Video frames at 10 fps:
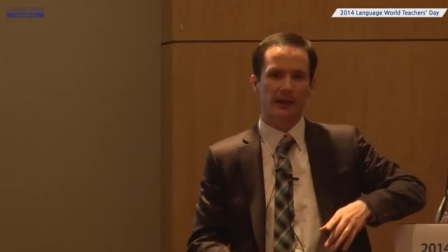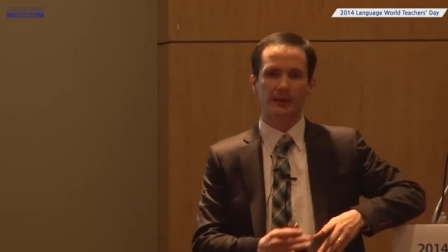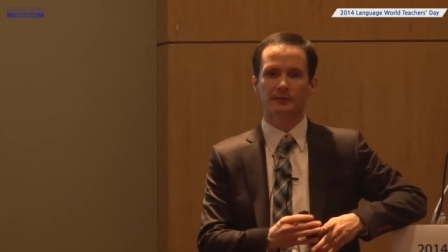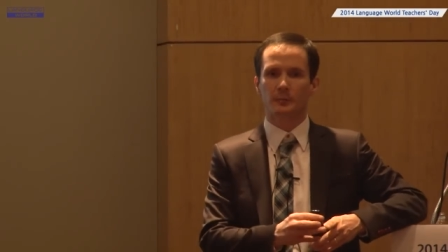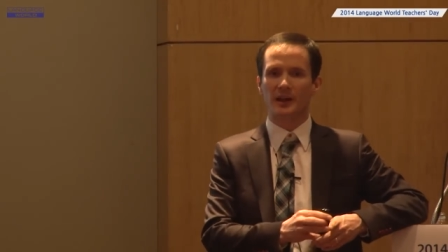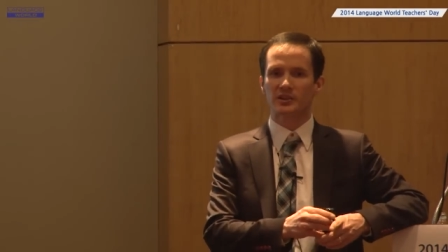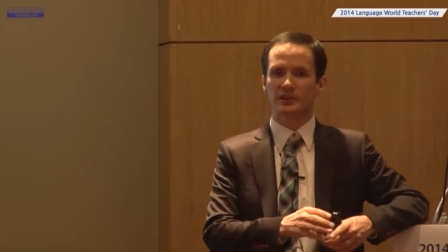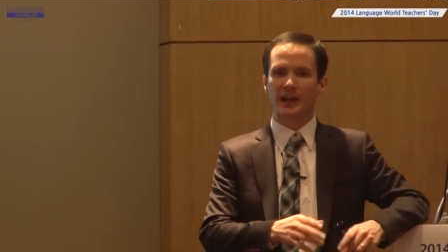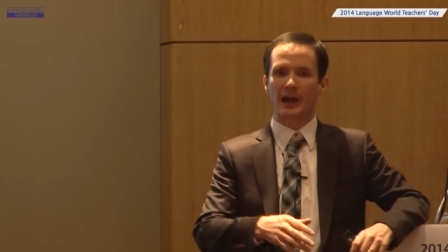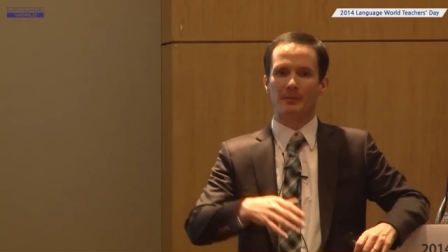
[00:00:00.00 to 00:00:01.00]

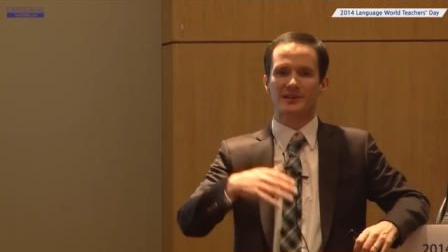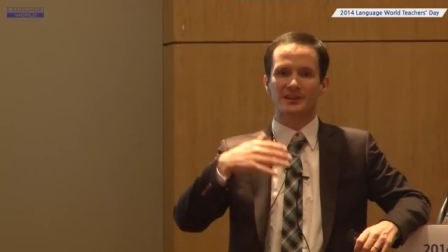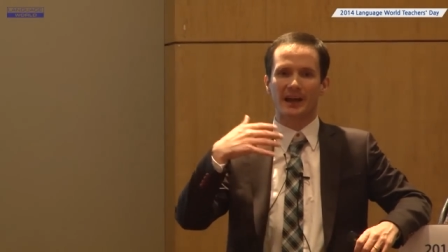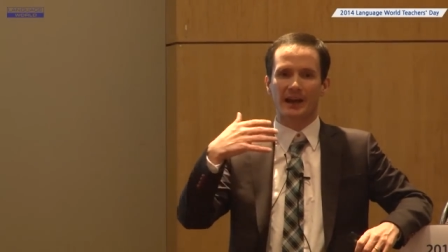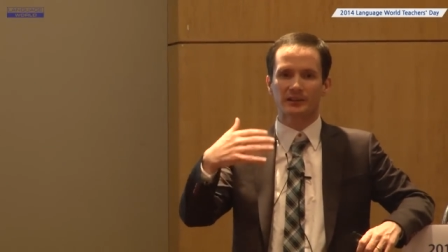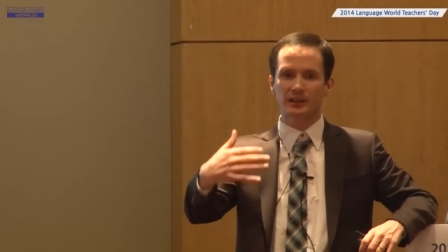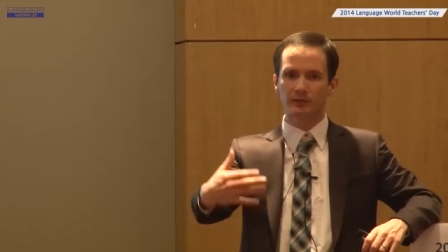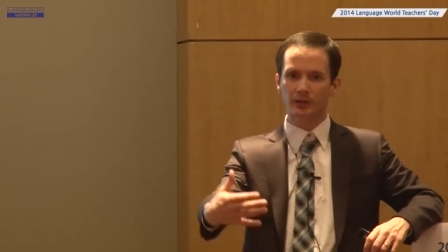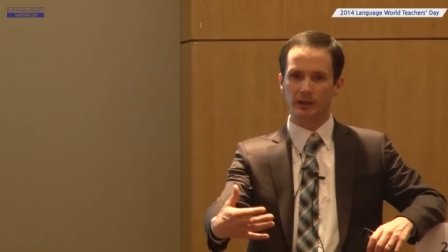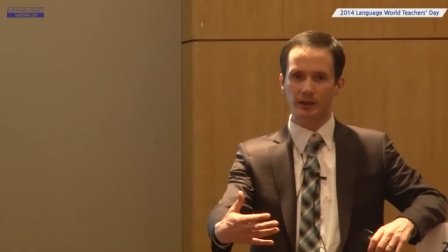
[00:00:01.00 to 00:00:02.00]
Information gap is an
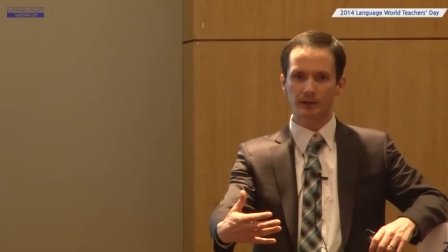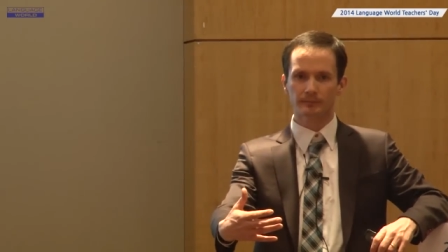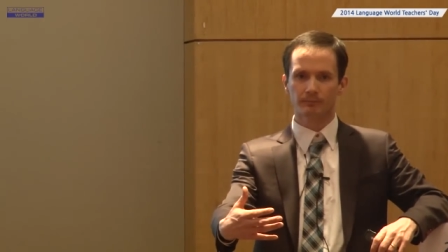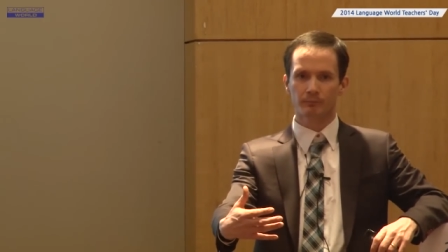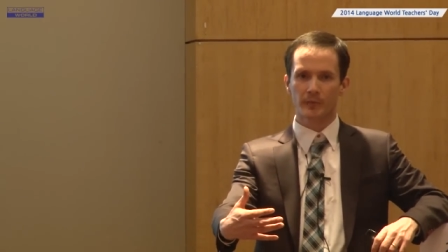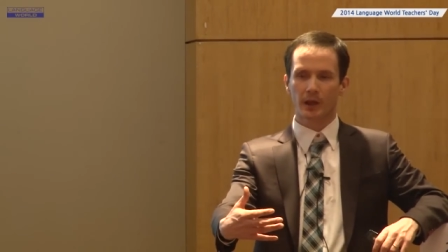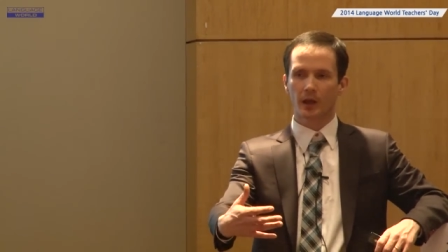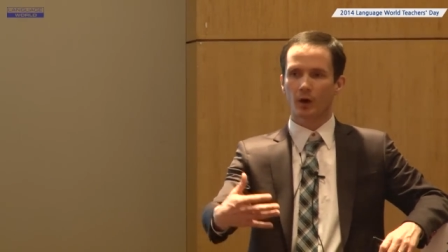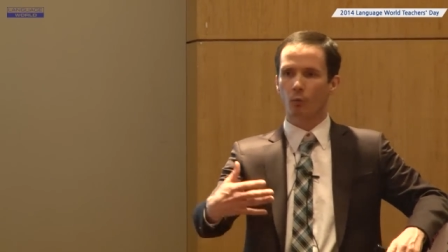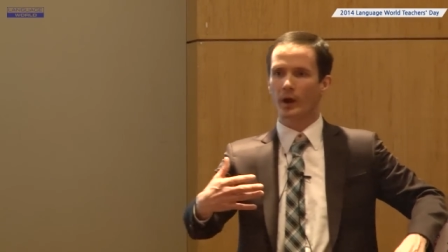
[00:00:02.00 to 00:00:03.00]
activity
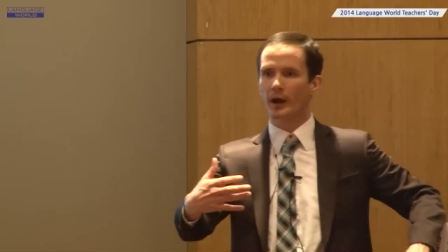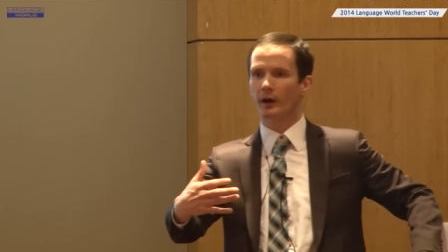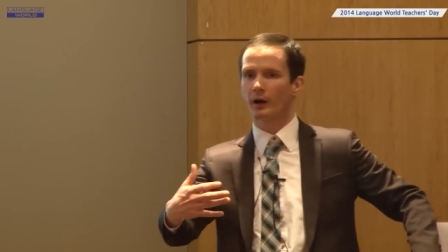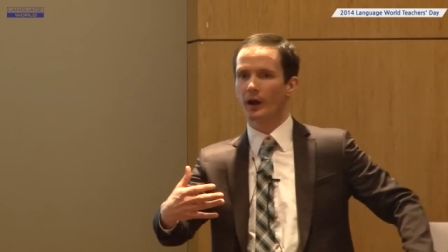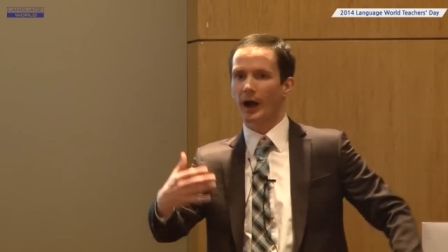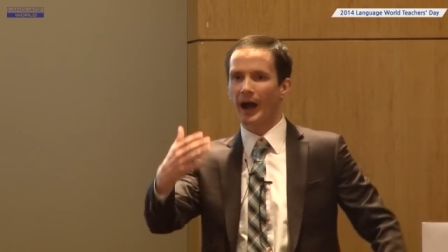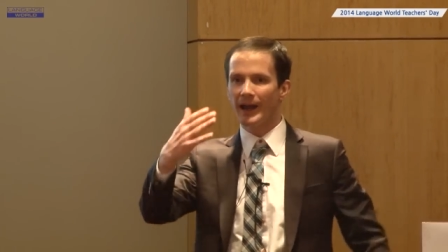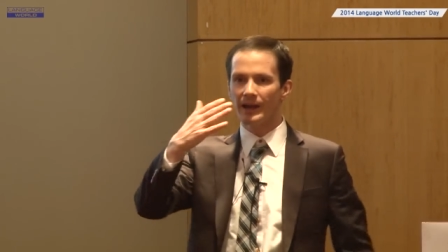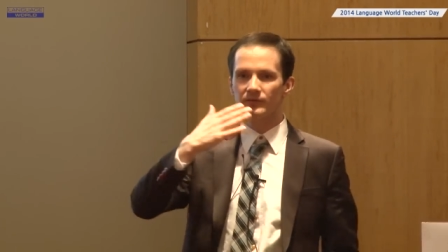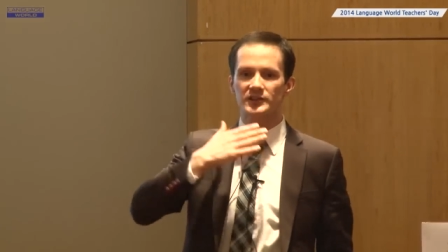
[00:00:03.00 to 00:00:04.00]
where
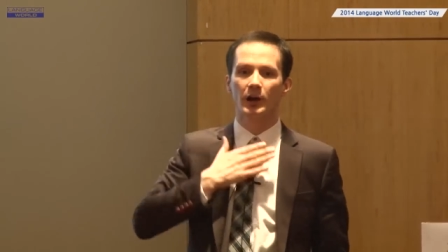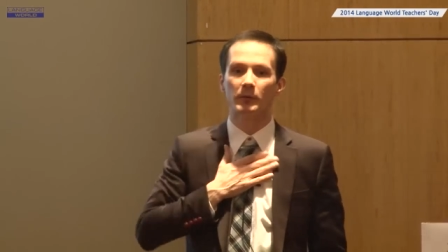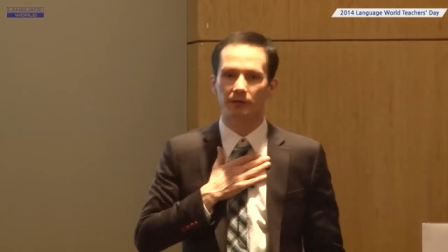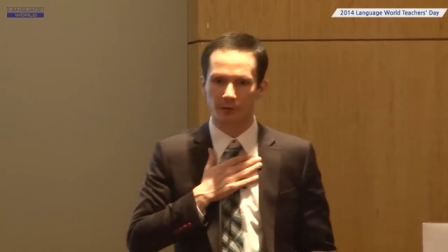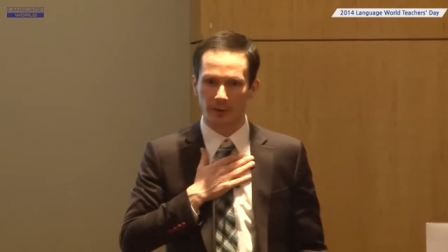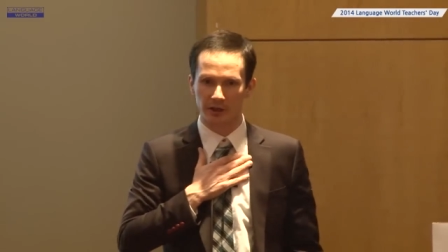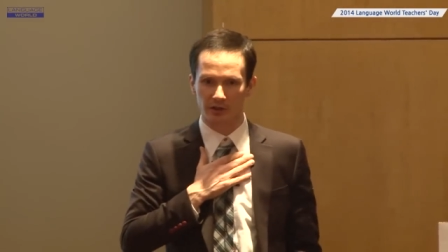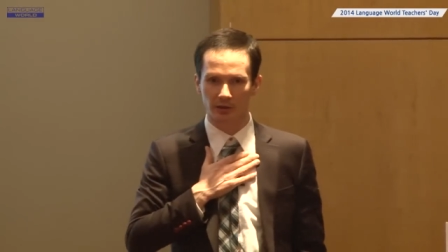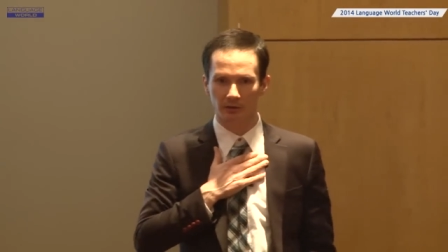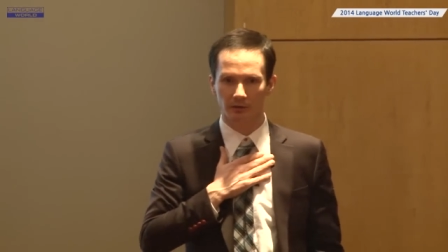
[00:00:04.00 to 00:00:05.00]
I have some
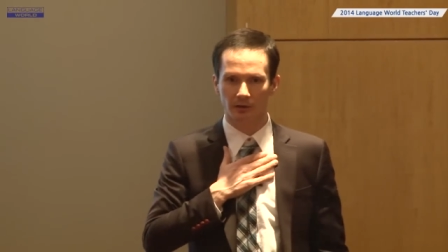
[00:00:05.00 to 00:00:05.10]
information